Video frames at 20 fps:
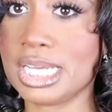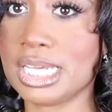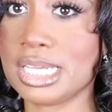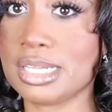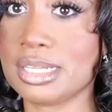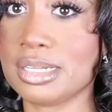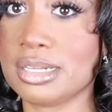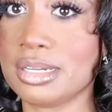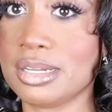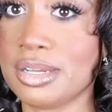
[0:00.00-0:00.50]
it
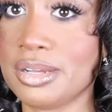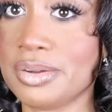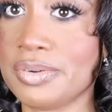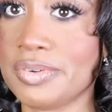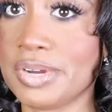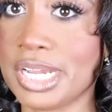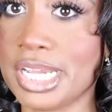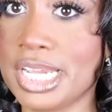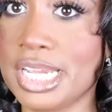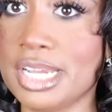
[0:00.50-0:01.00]

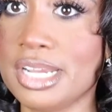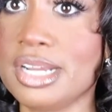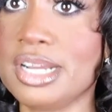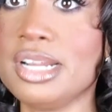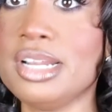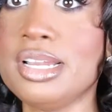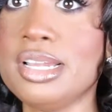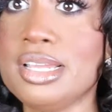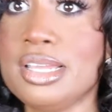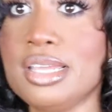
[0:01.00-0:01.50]
right here.
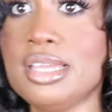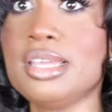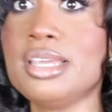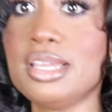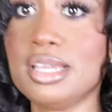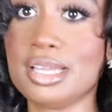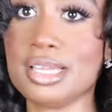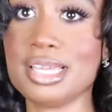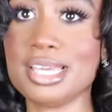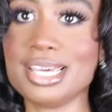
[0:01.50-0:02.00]

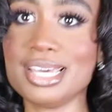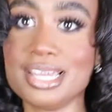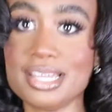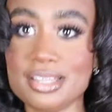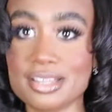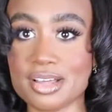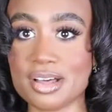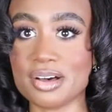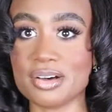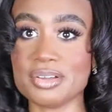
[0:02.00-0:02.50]
Yeah,
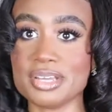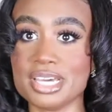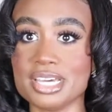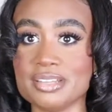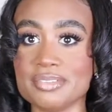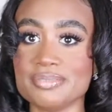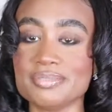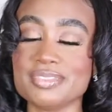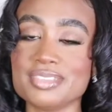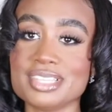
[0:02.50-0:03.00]
oh yeah,
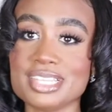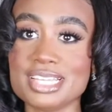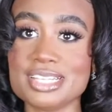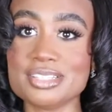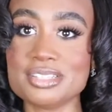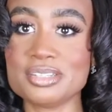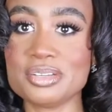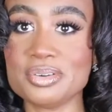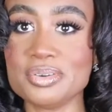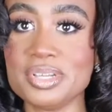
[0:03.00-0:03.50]

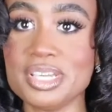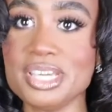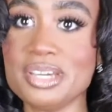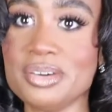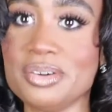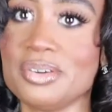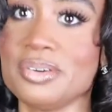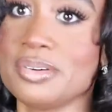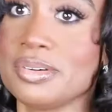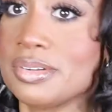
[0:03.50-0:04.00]
that's so
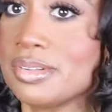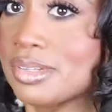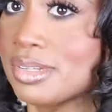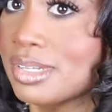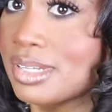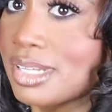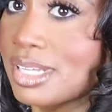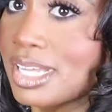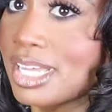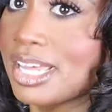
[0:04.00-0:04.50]
cute.
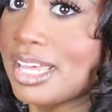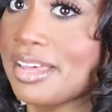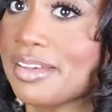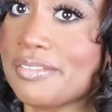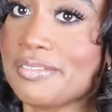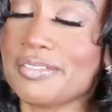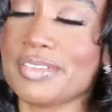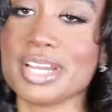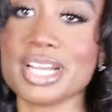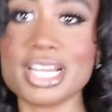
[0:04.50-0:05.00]

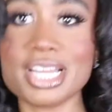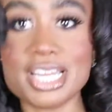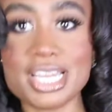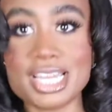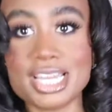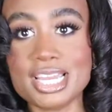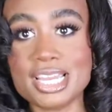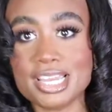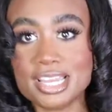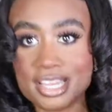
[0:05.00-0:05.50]

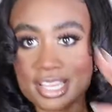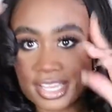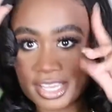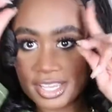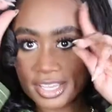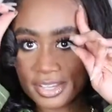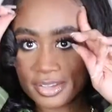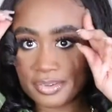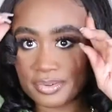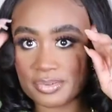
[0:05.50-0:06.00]
Very
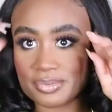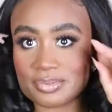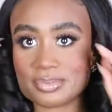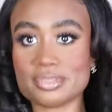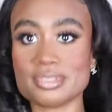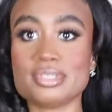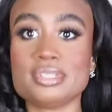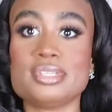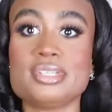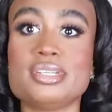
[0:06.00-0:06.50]
cute.
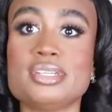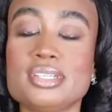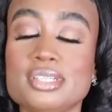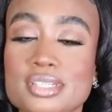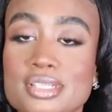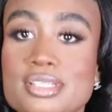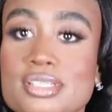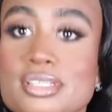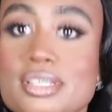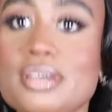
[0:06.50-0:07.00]

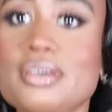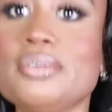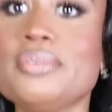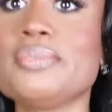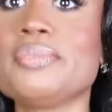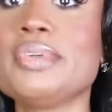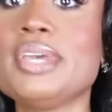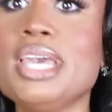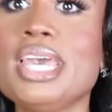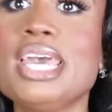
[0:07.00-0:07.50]
So,
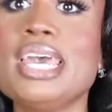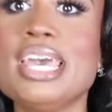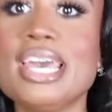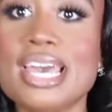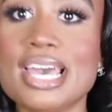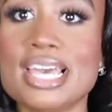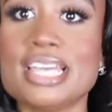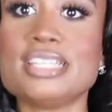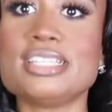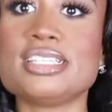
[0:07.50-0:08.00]

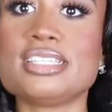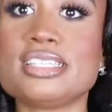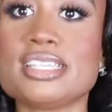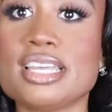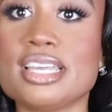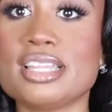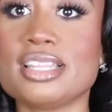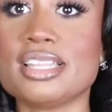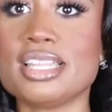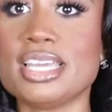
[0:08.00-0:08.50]
and just
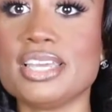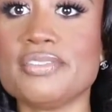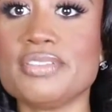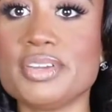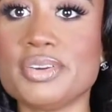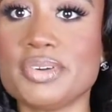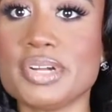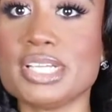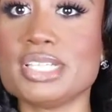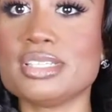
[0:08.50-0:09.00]
like leave
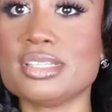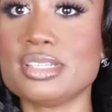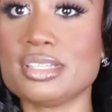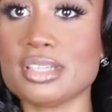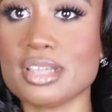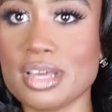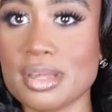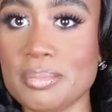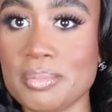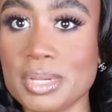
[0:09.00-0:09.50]
the rest
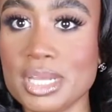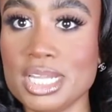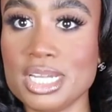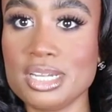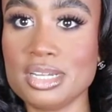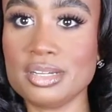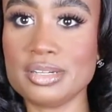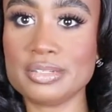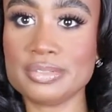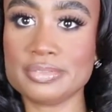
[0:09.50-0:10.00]

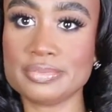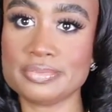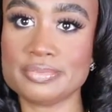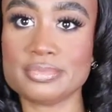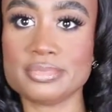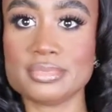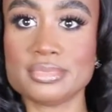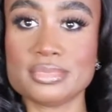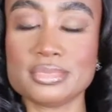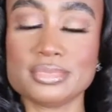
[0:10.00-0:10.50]
unbuttoned.
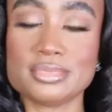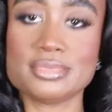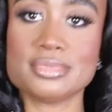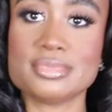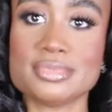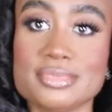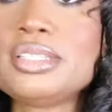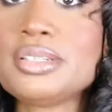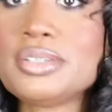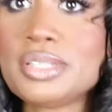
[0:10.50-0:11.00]

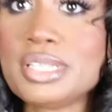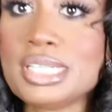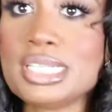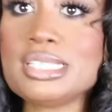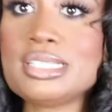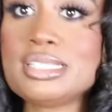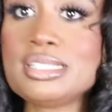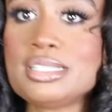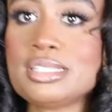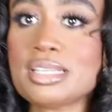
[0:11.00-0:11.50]
So
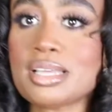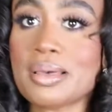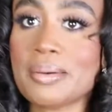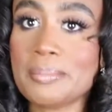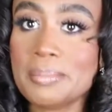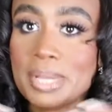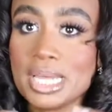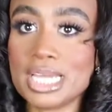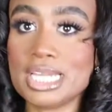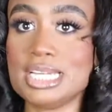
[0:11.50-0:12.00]
this
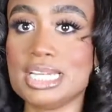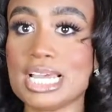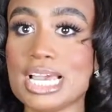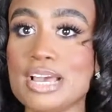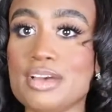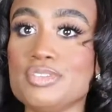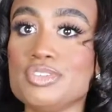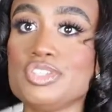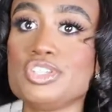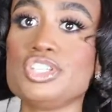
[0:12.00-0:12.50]

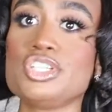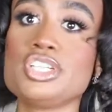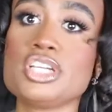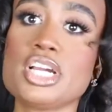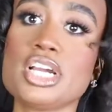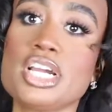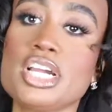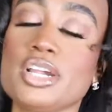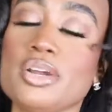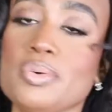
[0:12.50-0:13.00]
button-down
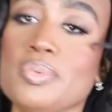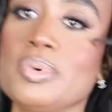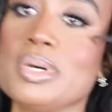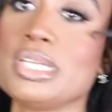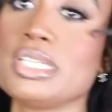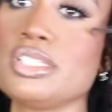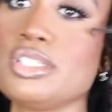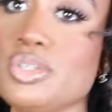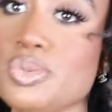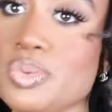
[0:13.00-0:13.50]
shirt
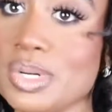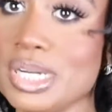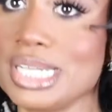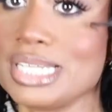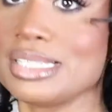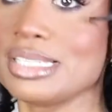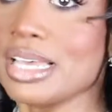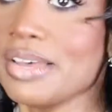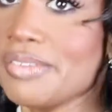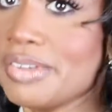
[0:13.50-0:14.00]
was
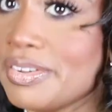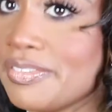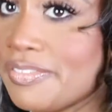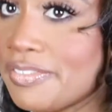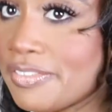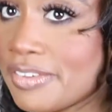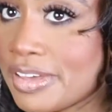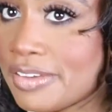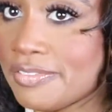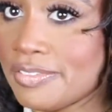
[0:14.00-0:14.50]

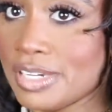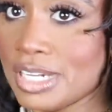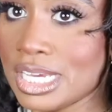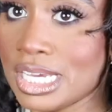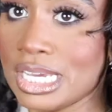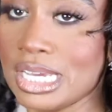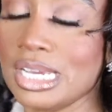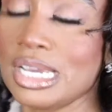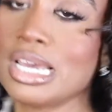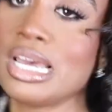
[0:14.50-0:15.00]

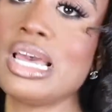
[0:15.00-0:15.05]
$27.50.